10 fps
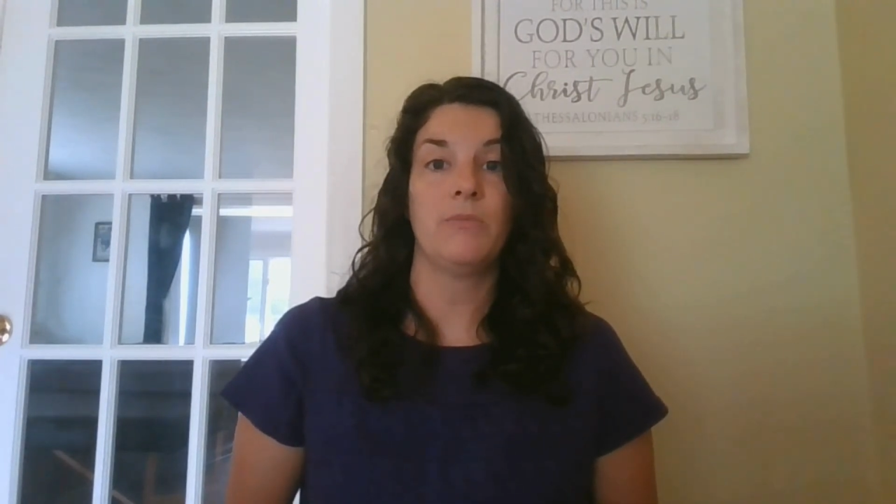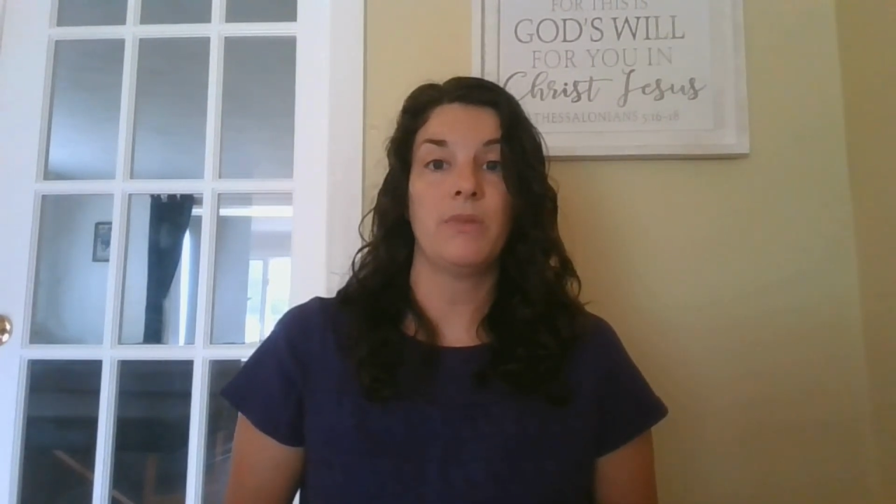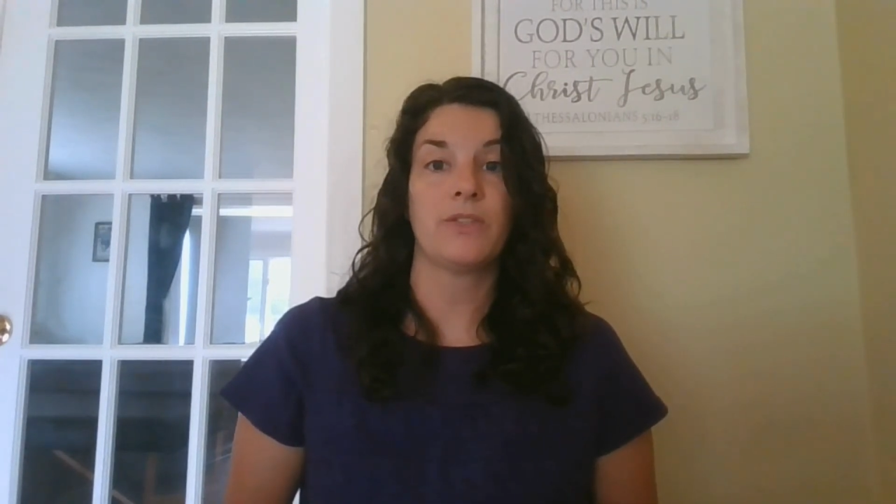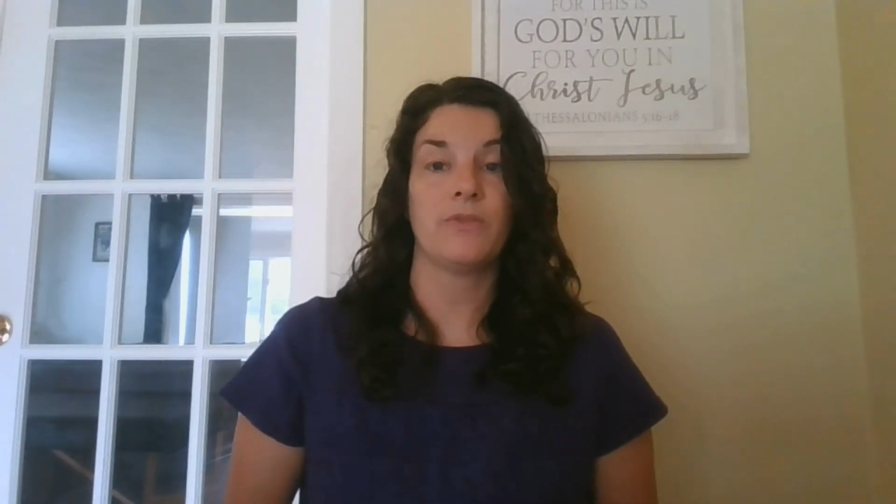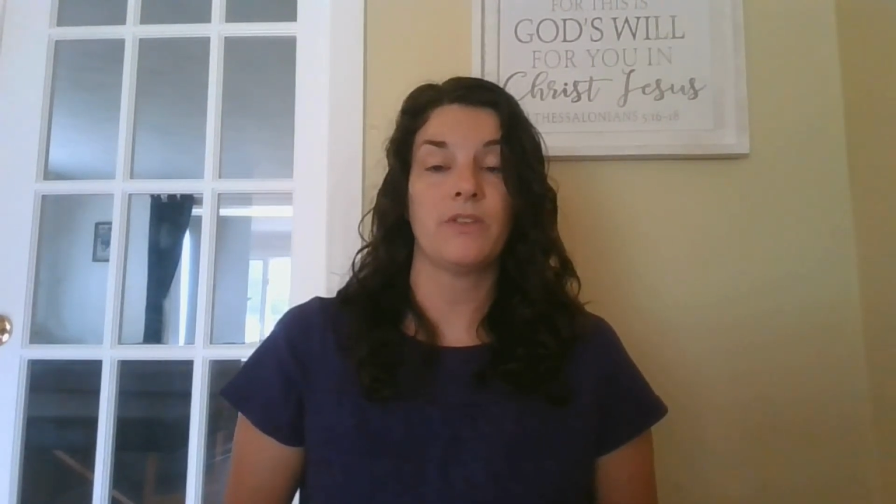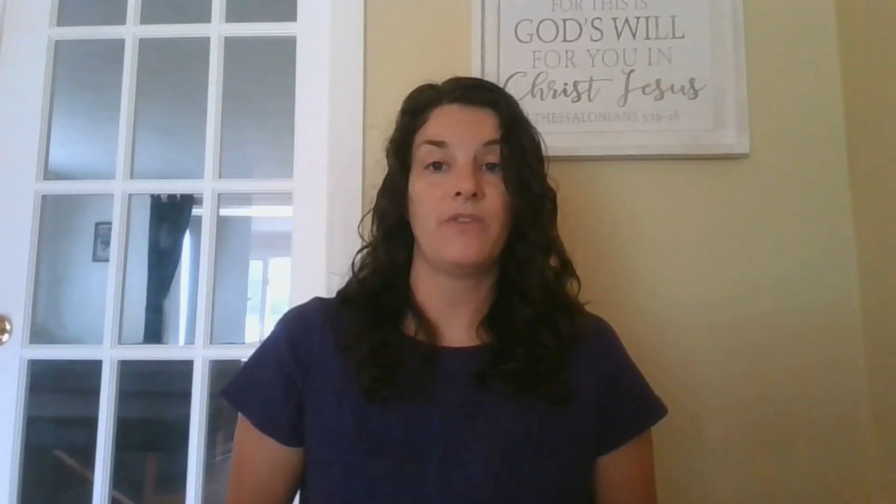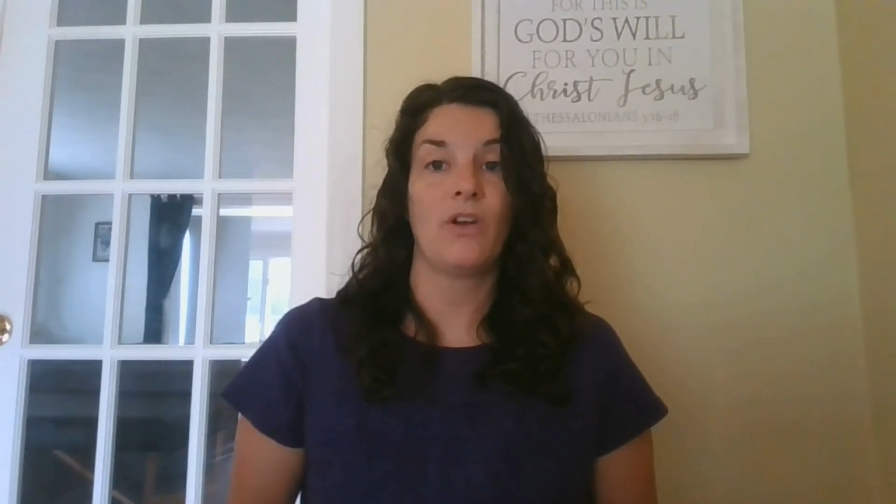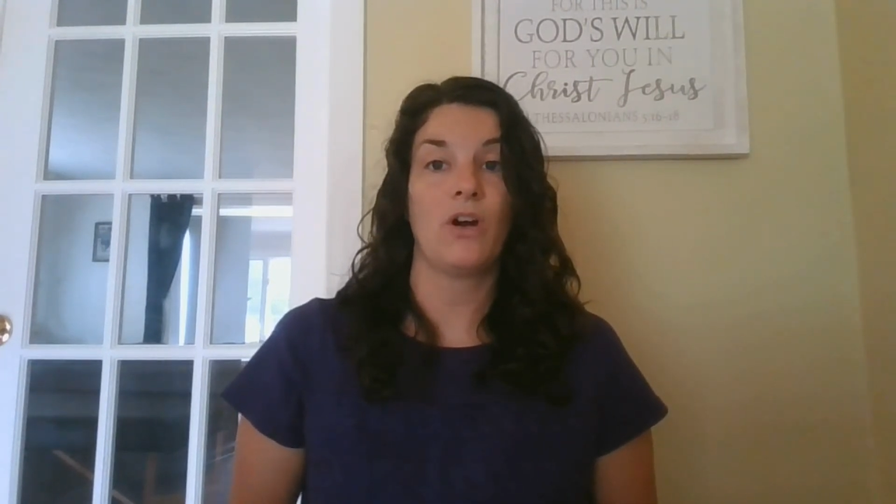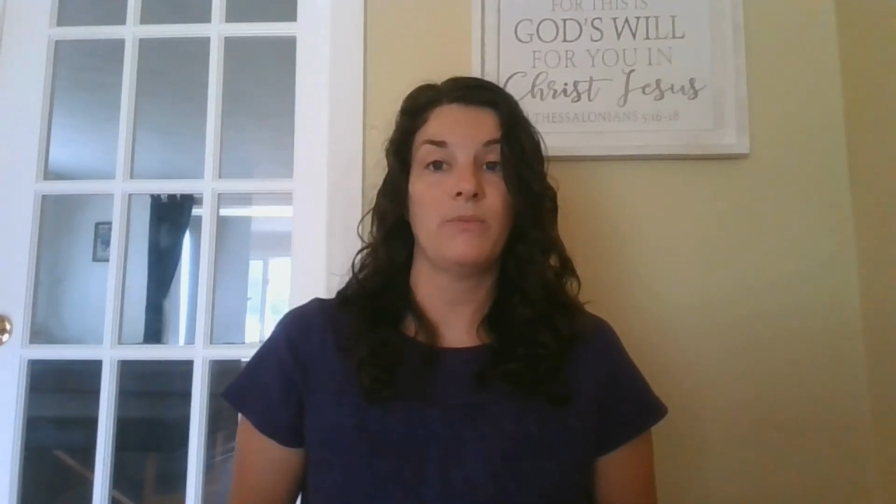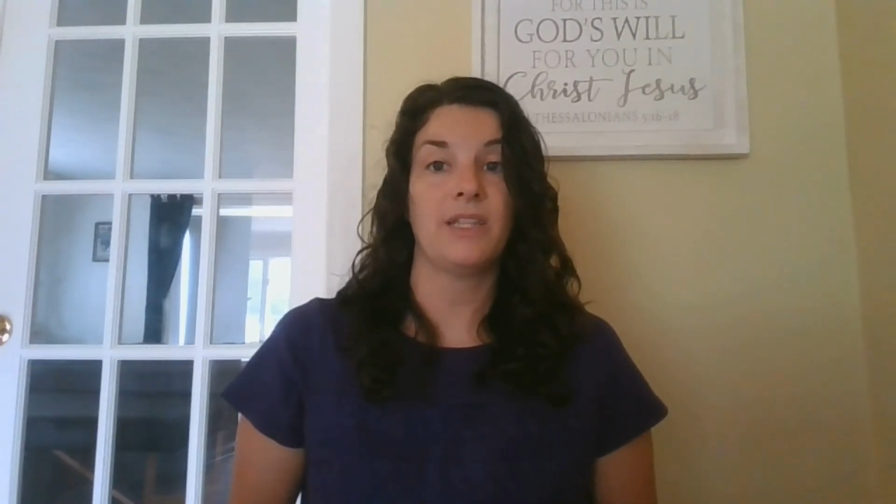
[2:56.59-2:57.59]
muscles of the
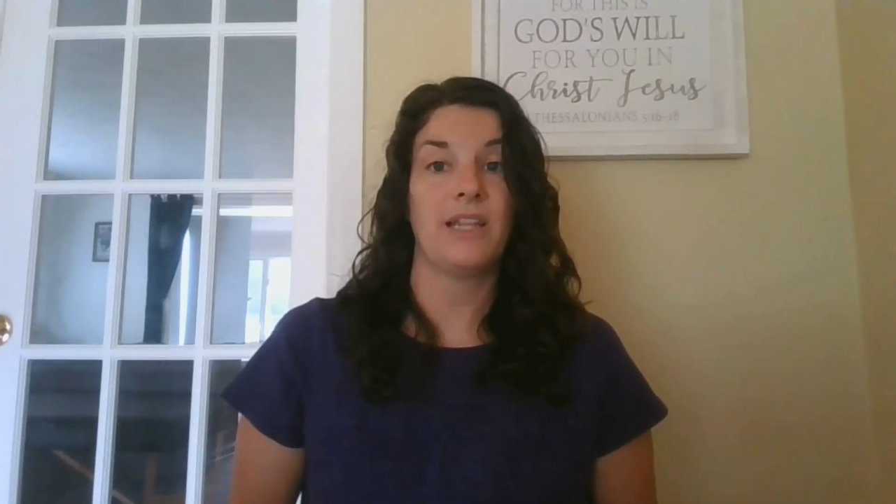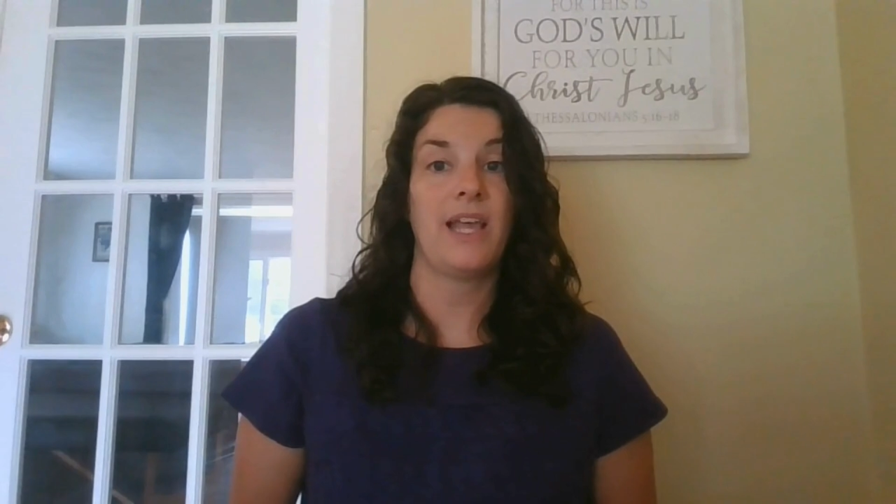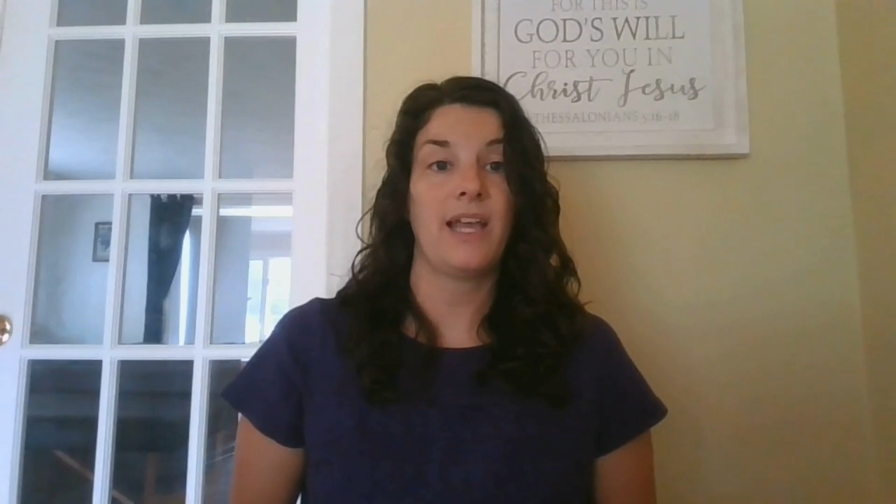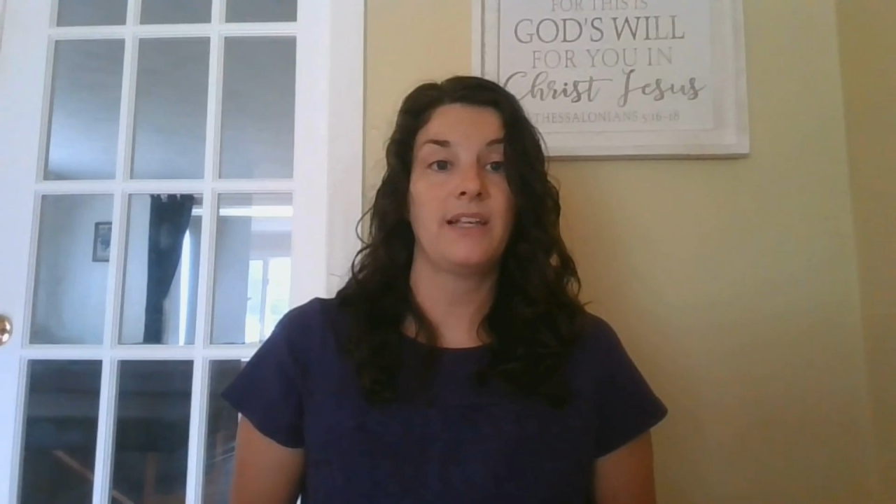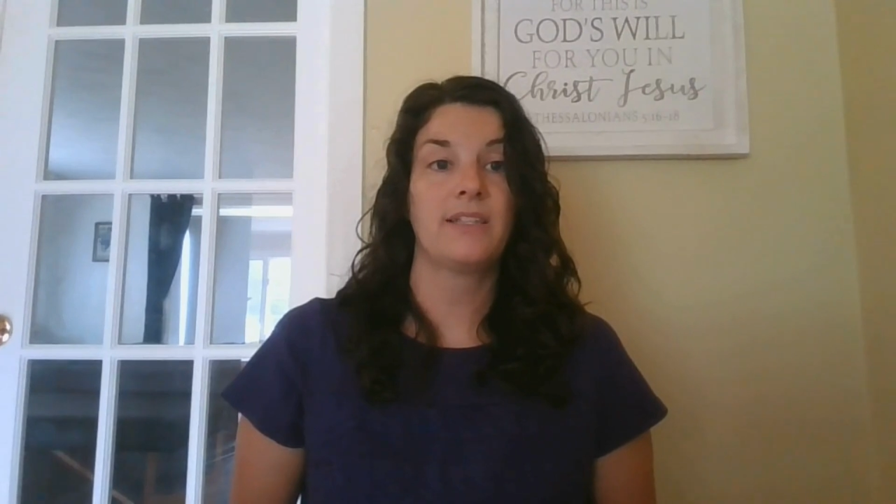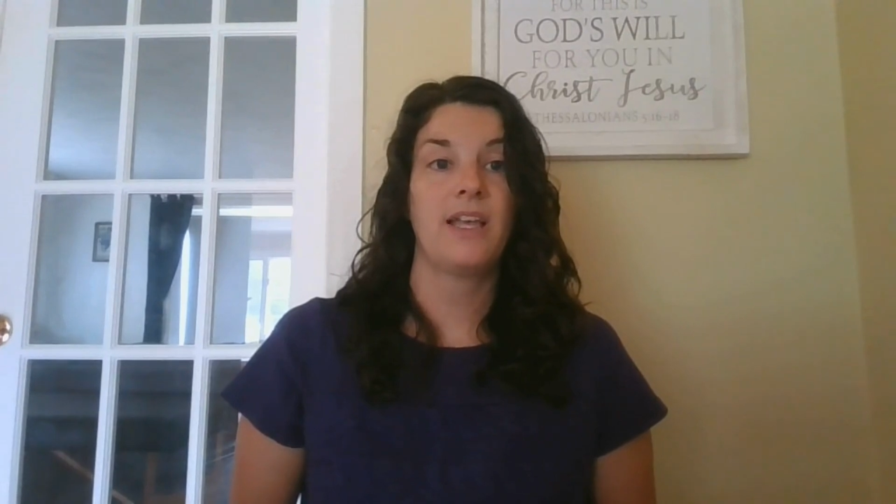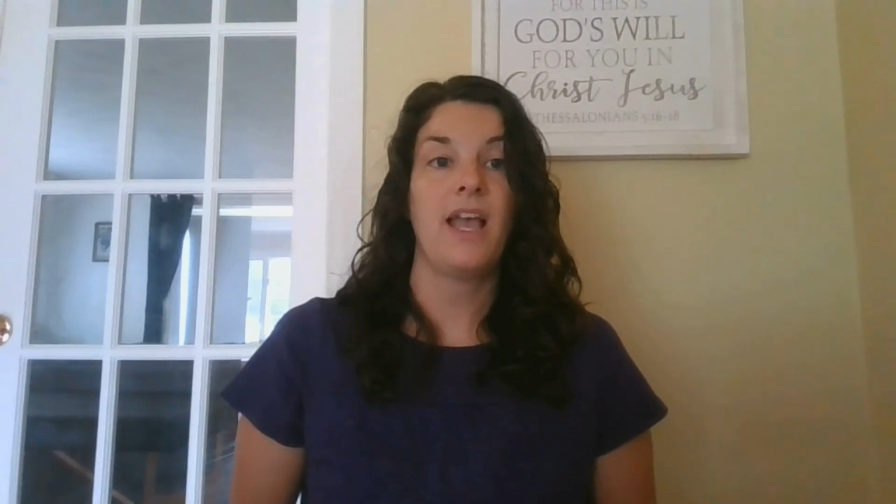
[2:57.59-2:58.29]
arms and legs